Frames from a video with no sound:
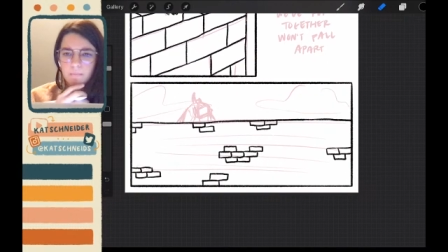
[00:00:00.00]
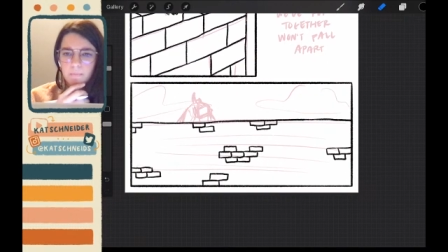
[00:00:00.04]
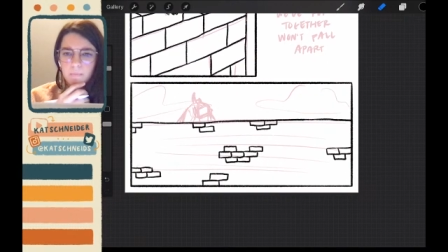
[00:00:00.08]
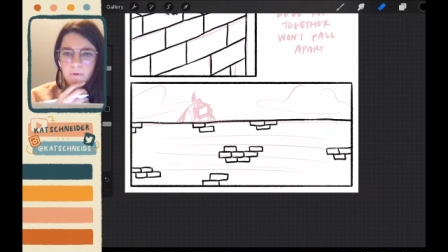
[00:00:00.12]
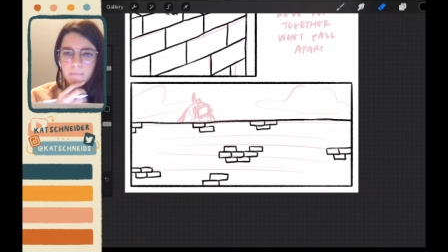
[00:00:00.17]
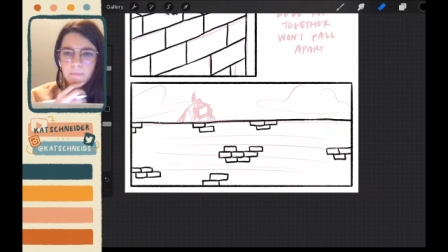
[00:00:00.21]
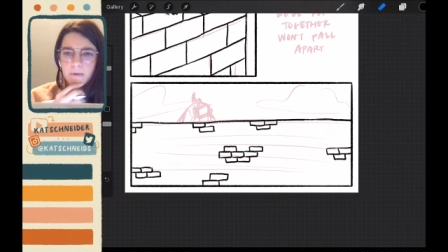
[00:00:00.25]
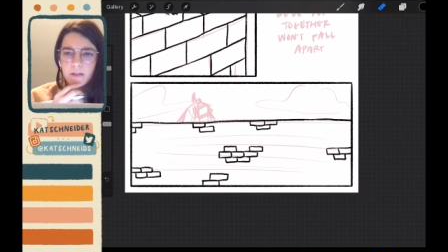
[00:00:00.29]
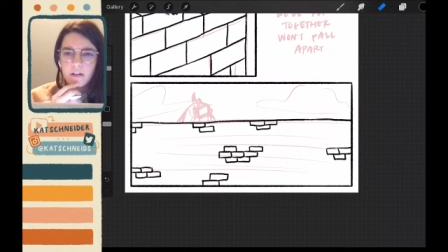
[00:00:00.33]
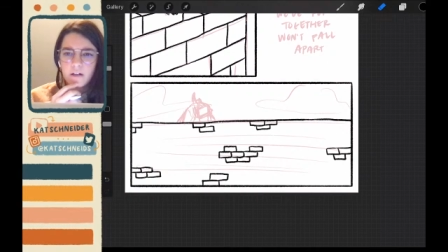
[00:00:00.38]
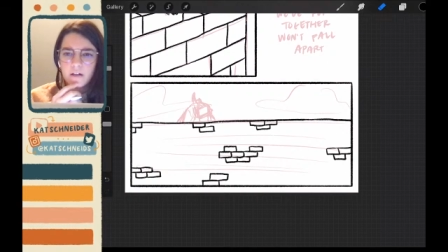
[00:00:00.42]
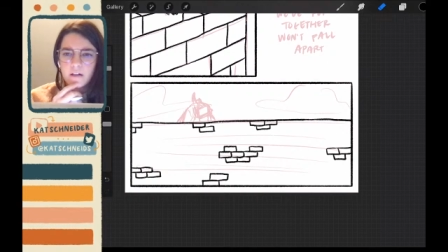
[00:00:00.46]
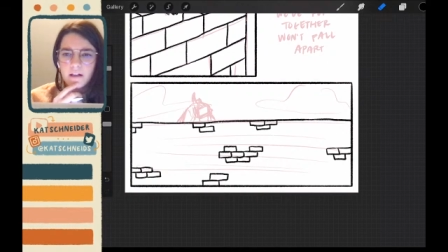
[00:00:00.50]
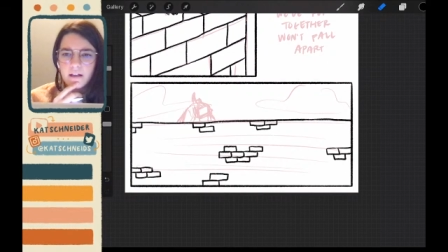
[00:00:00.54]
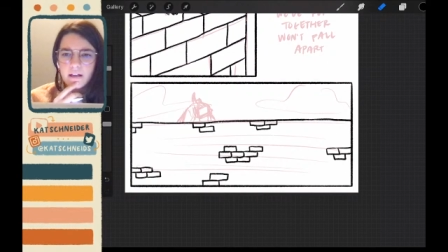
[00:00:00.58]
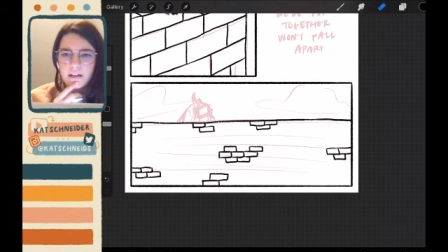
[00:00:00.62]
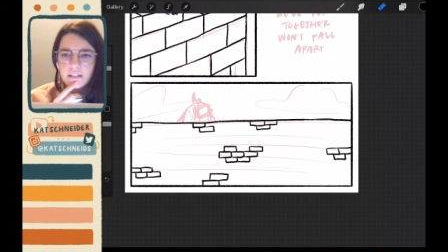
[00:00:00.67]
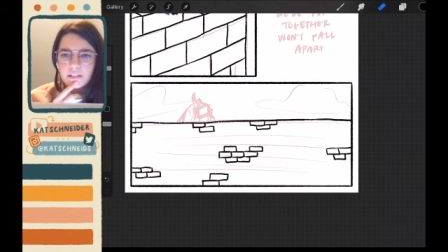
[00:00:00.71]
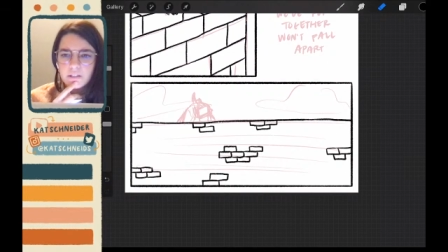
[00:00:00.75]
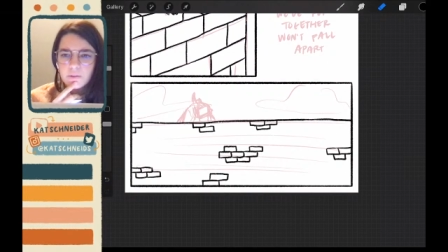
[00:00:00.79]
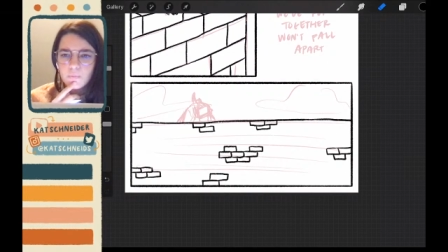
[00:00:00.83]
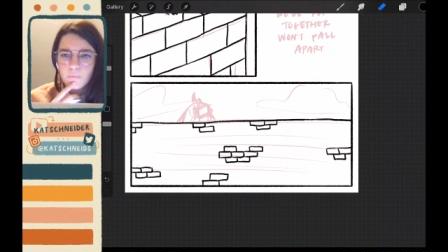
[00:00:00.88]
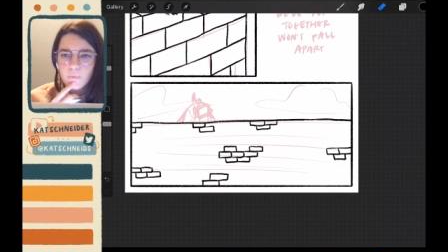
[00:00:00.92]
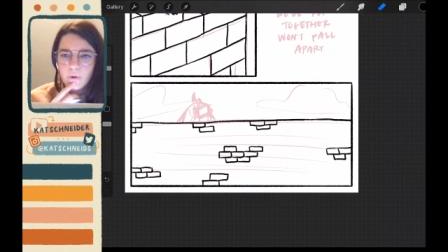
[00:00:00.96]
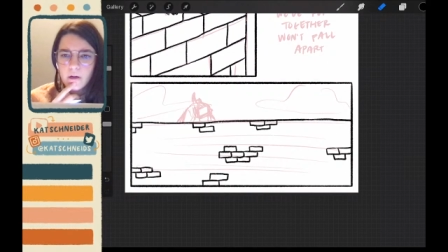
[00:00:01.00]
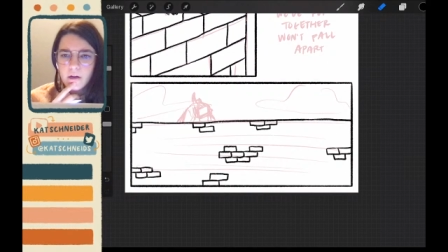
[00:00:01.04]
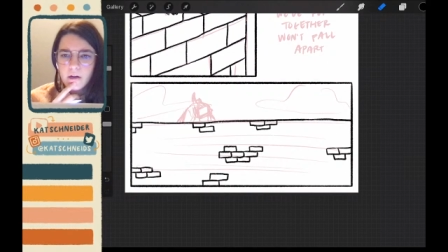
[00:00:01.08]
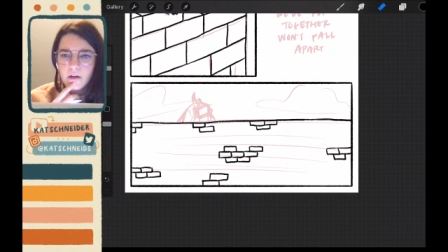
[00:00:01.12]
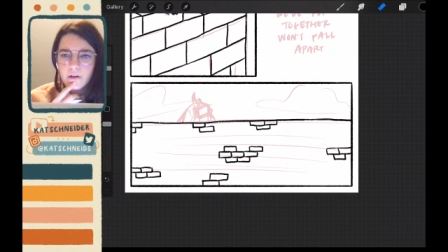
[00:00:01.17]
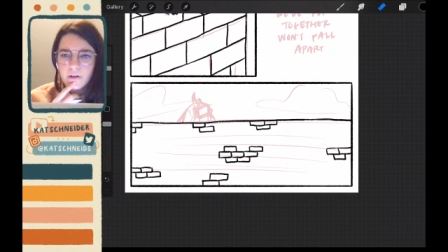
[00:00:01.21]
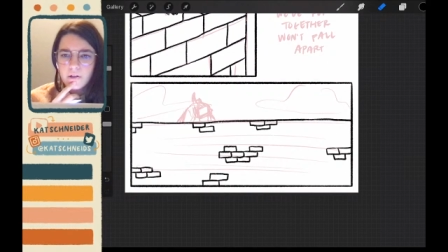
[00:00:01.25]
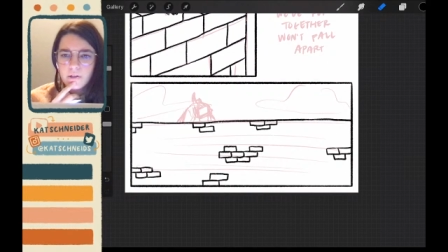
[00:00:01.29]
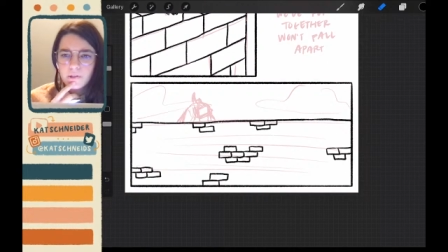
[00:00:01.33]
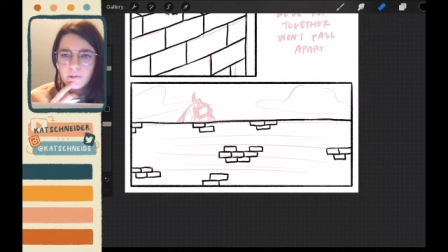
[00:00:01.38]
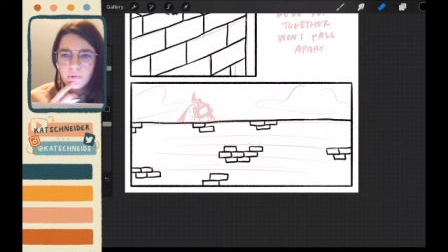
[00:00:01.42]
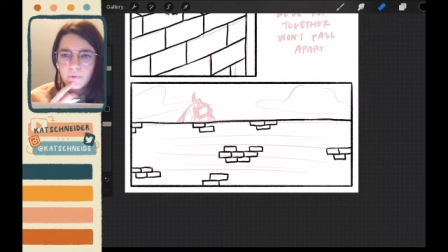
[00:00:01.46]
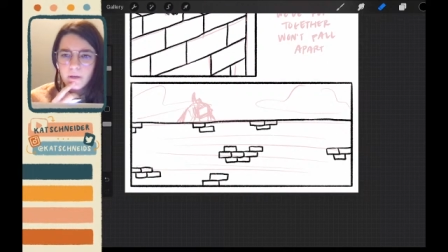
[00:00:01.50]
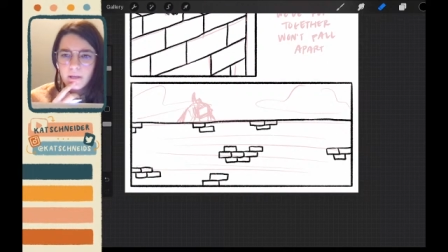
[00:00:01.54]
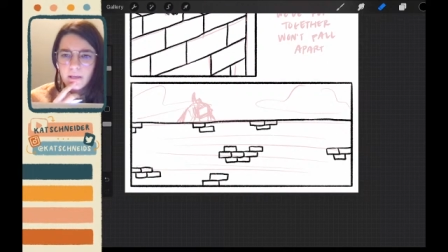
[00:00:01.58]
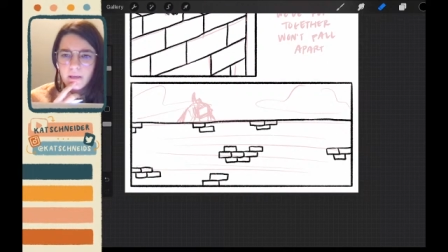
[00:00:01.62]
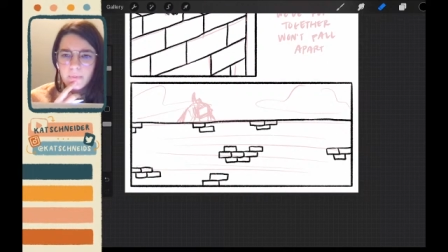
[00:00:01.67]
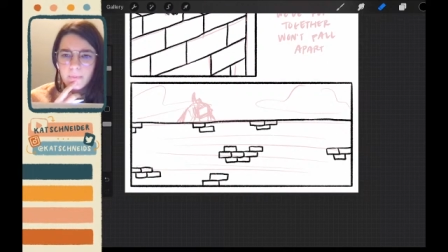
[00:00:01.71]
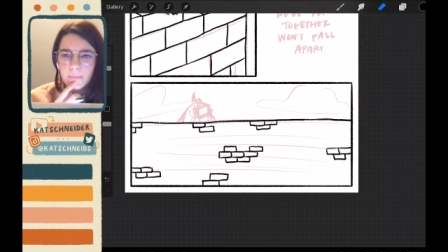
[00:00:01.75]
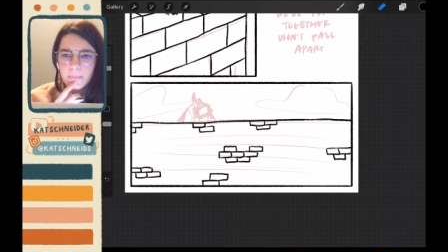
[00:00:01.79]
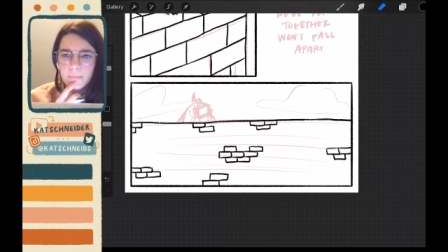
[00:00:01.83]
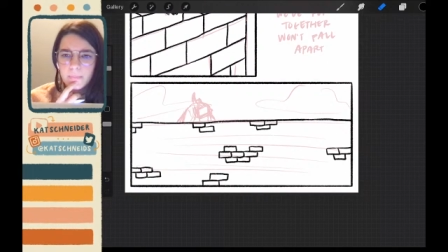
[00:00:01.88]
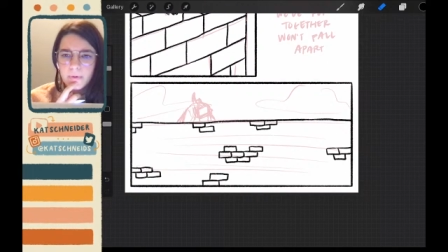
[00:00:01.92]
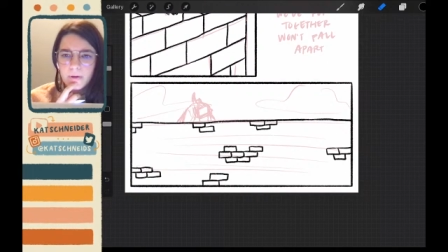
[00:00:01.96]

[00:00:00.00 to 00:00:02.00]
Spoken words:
Been meaning to ask, where do I get